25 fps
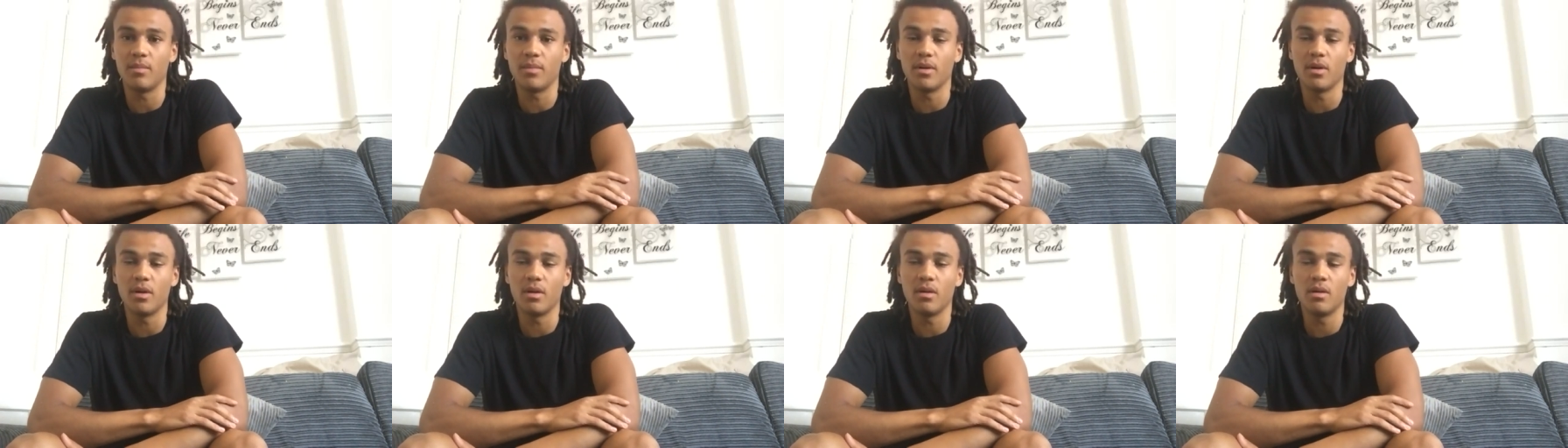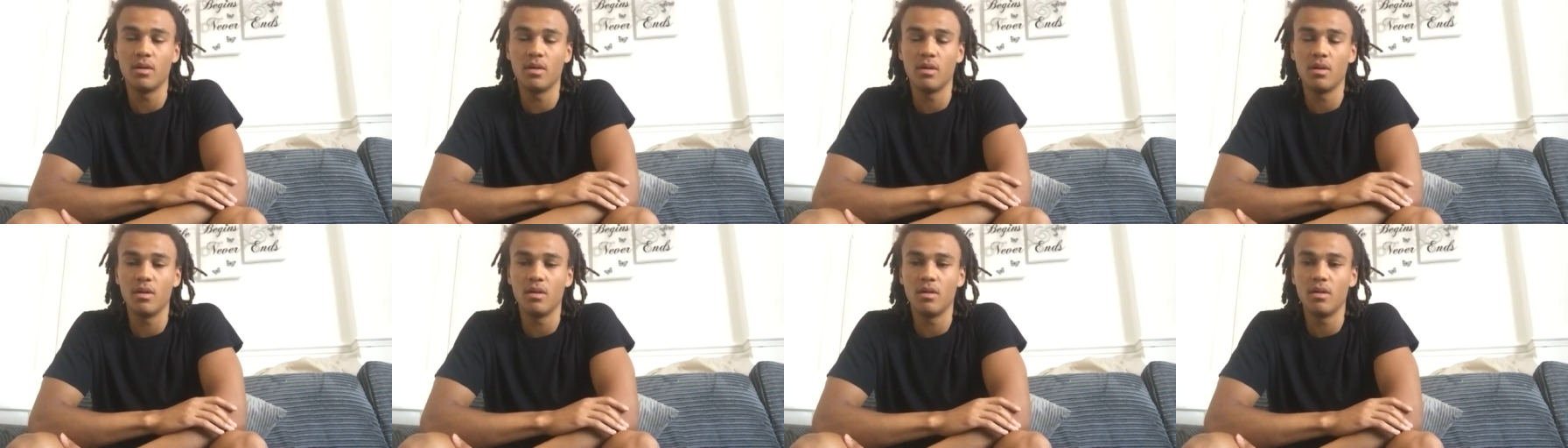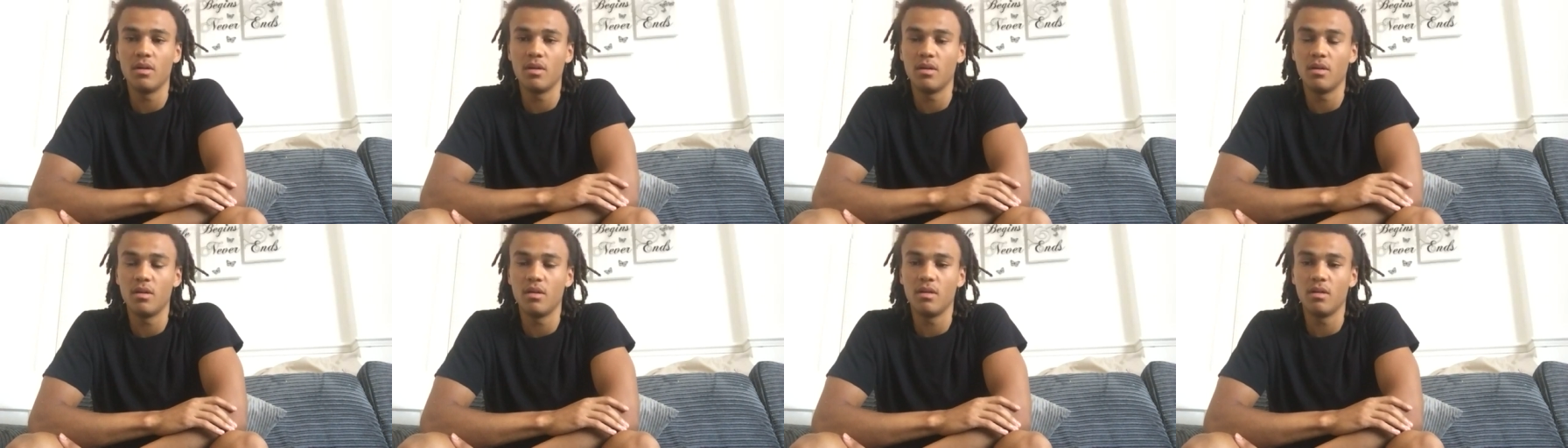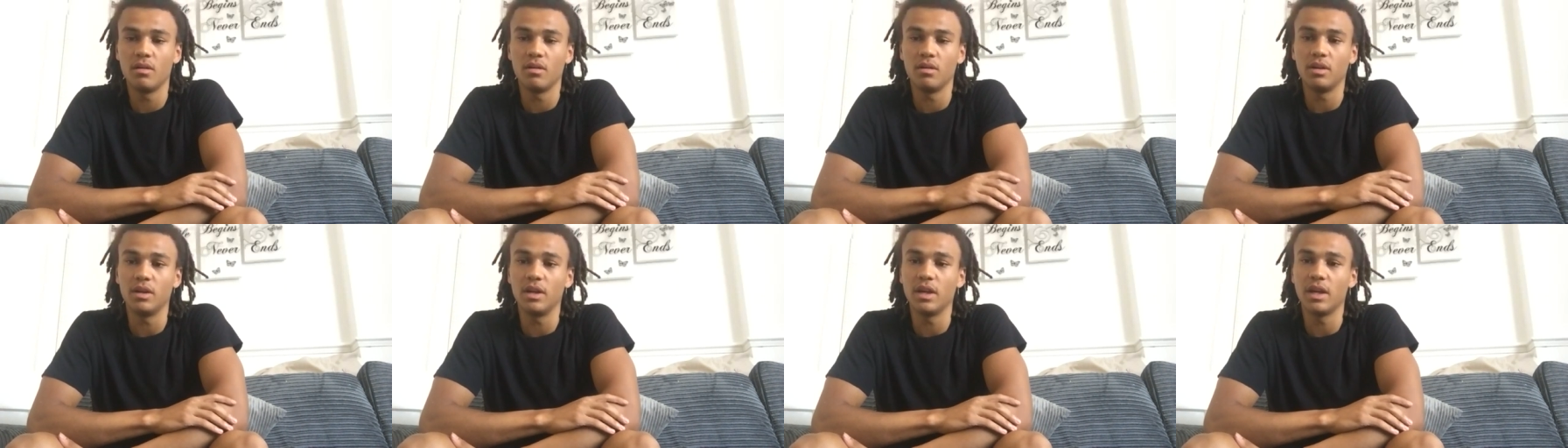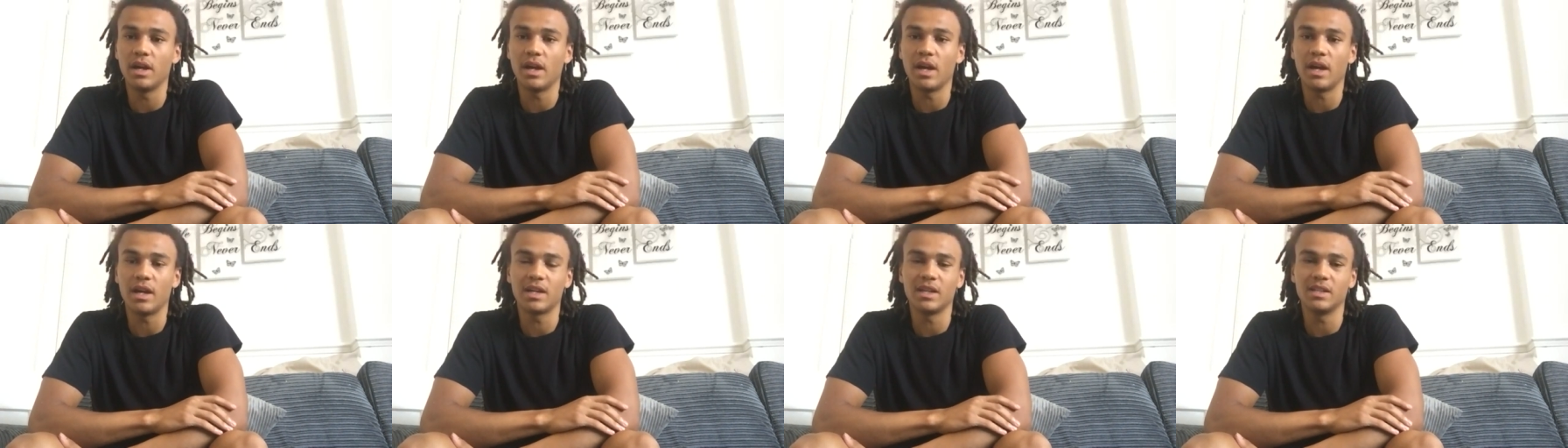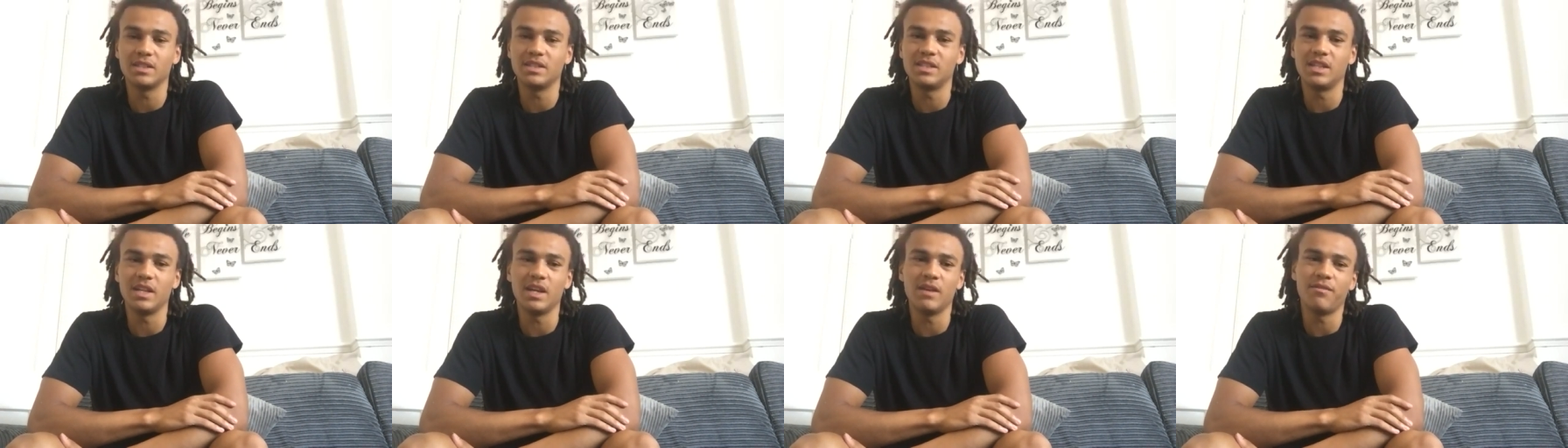But yeah, I
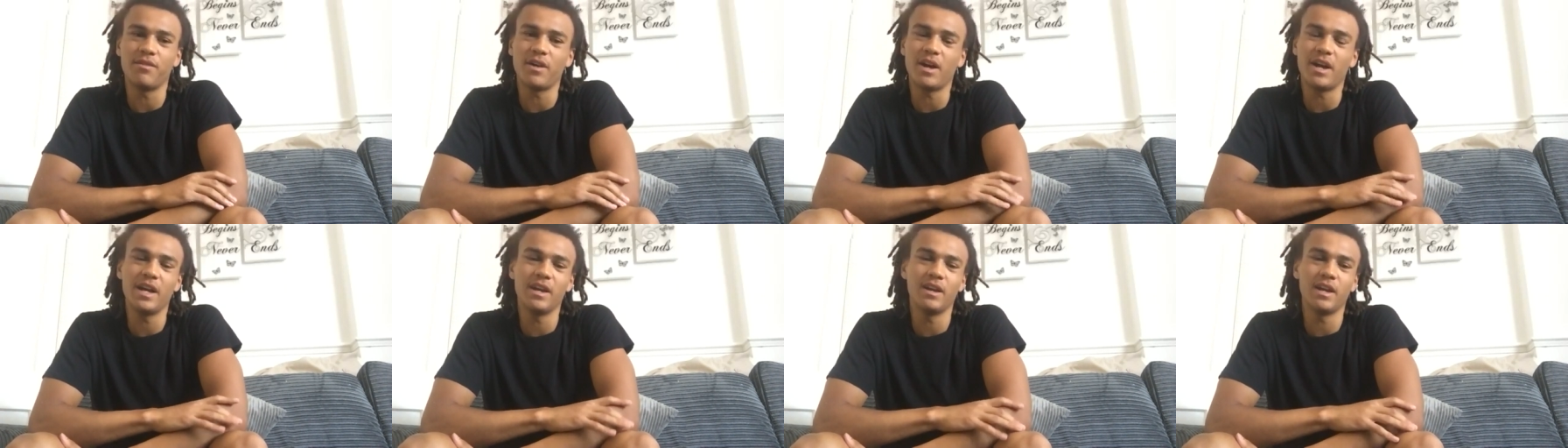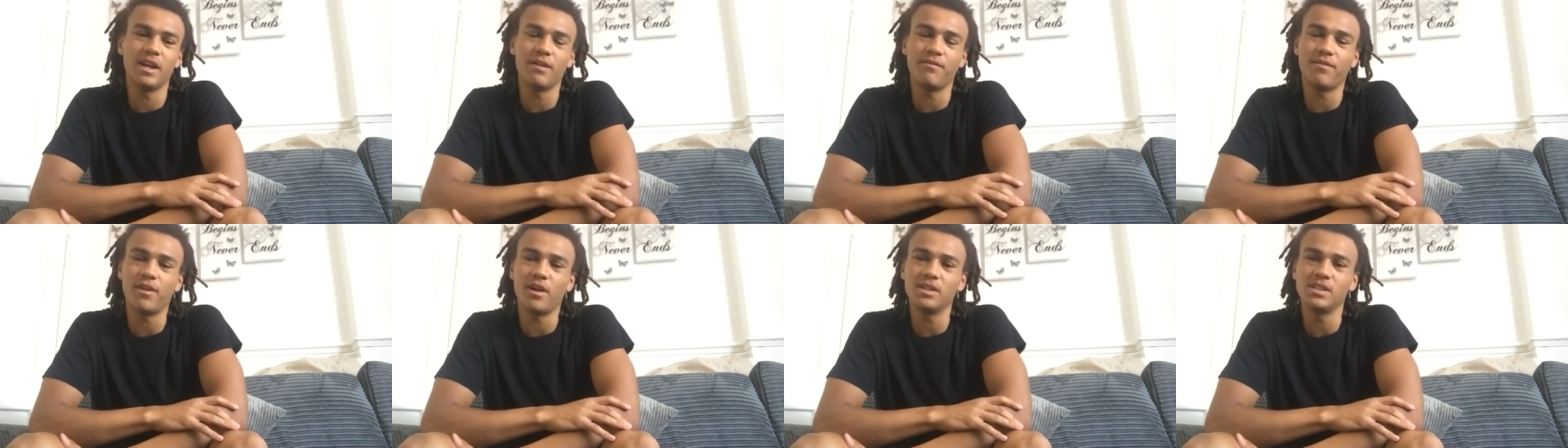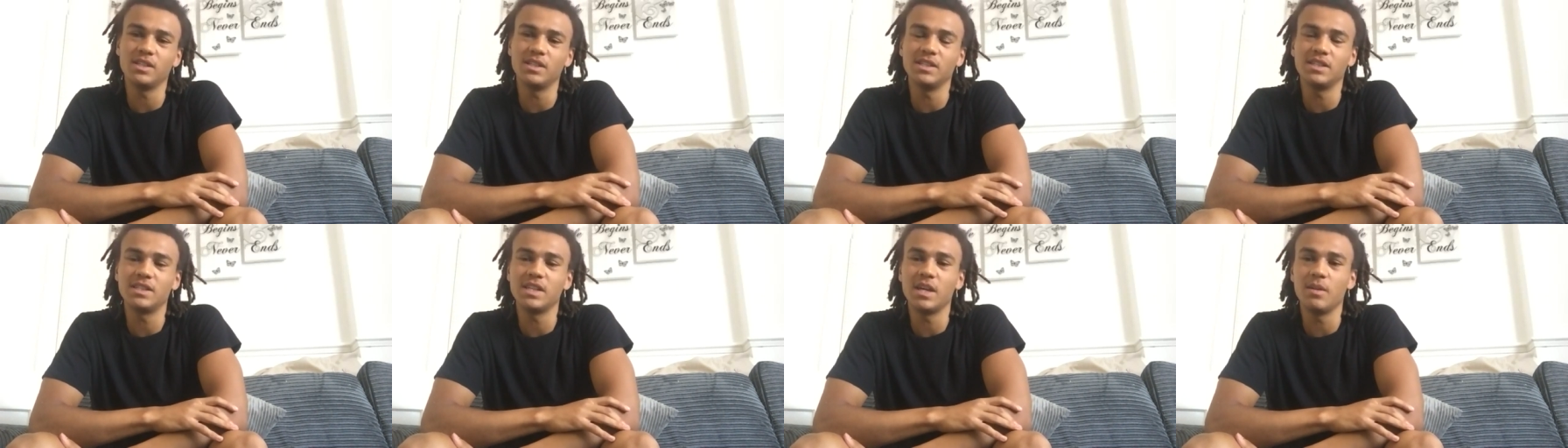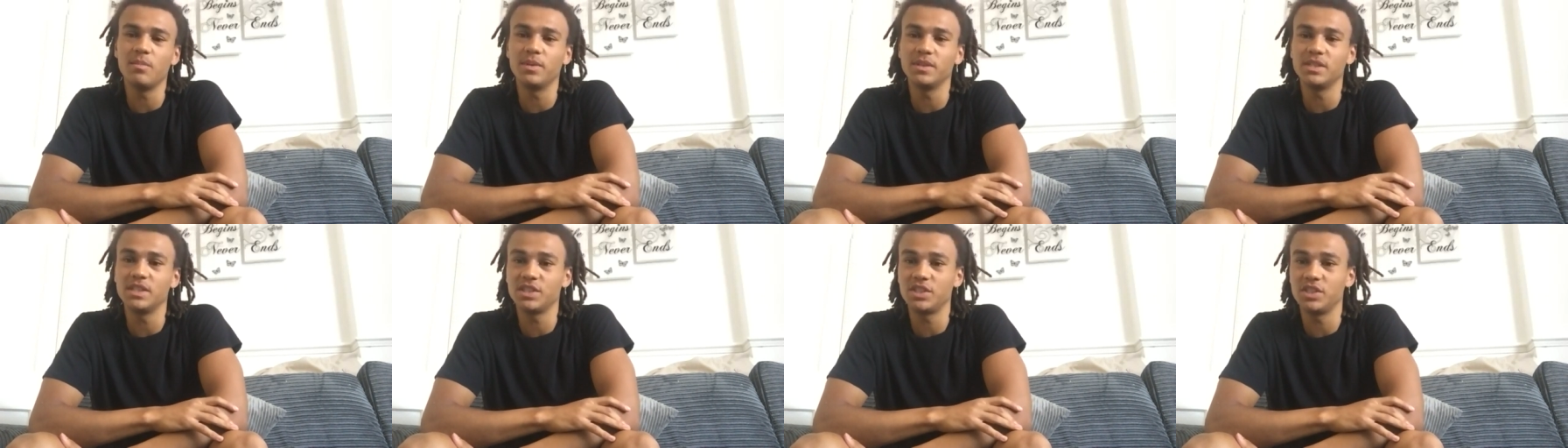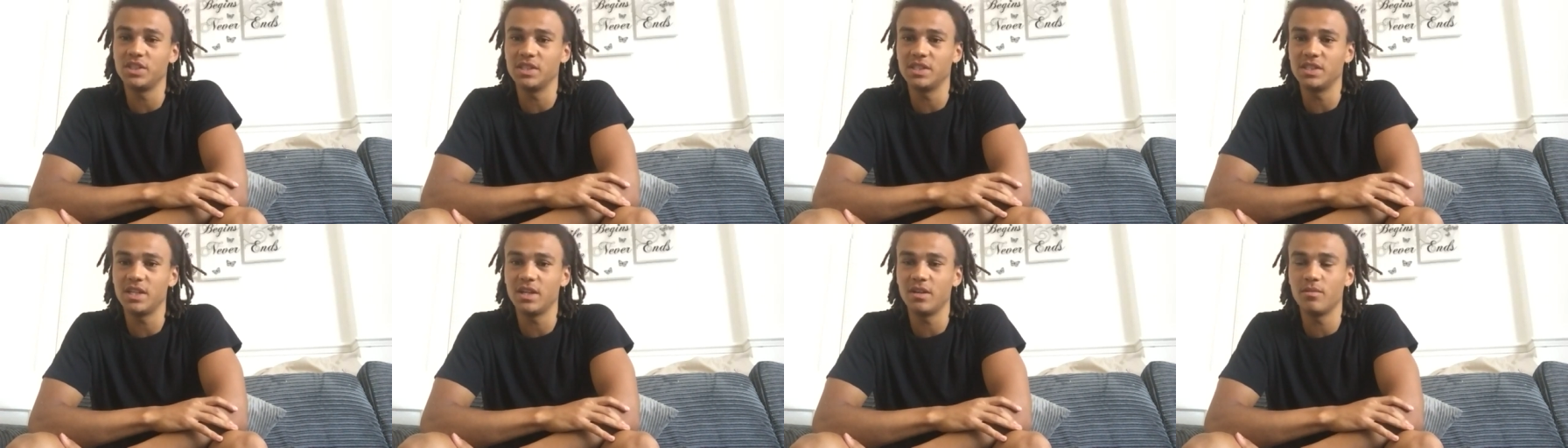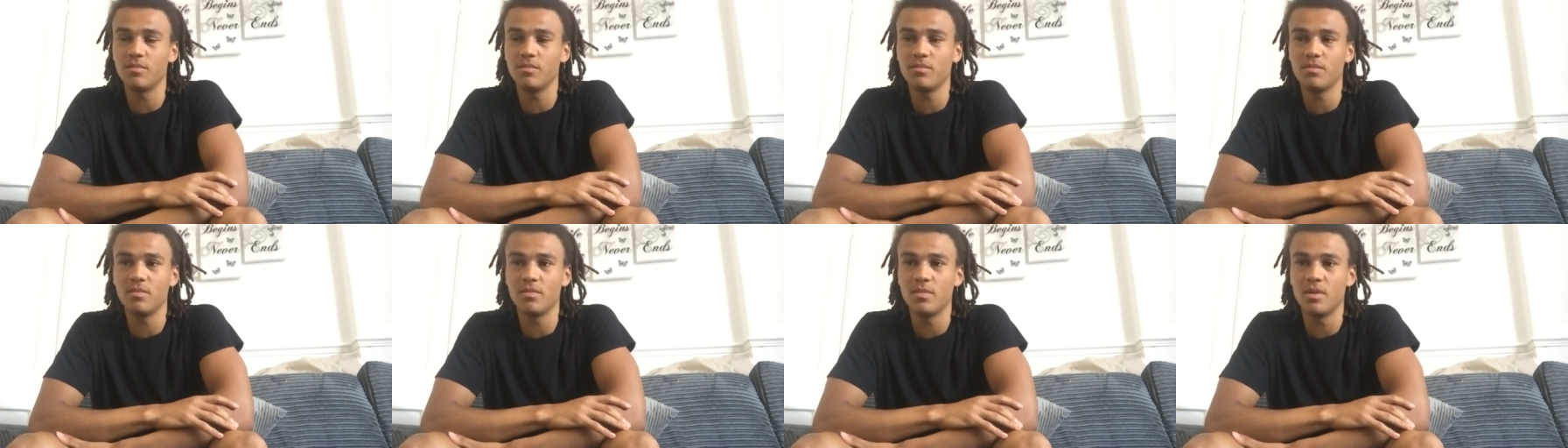could if I was in the same position as
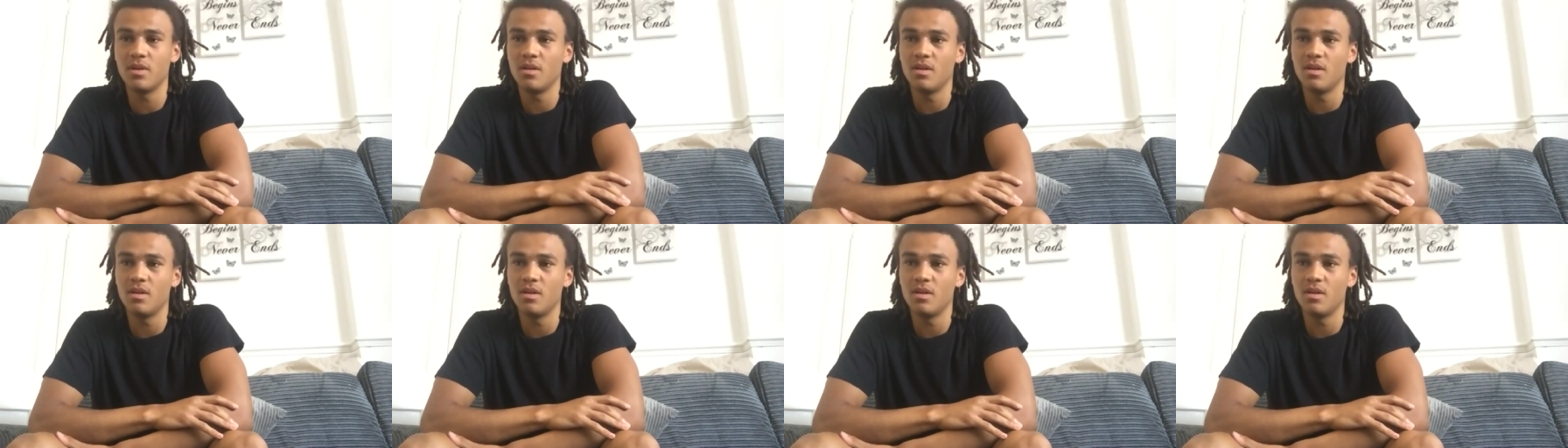him,